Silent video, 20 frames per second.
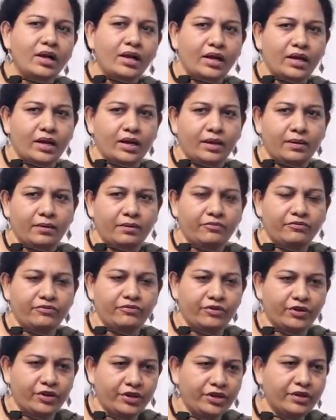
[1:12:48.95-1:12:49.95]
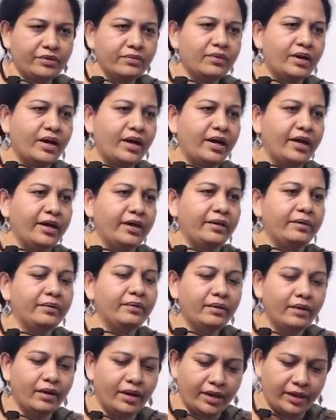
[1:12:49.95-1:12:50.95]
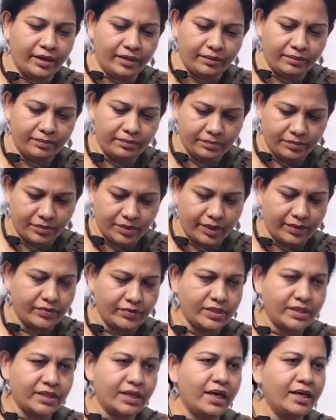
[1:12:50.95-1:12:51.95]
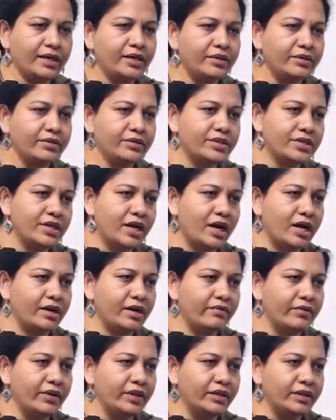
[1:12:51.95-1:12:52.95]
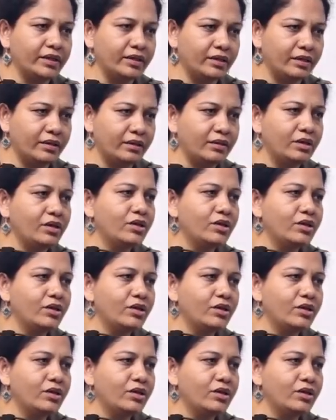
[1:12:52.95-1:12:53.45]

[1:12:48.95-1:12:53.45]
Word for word: Uh, for you, I, I have decided to start with uh,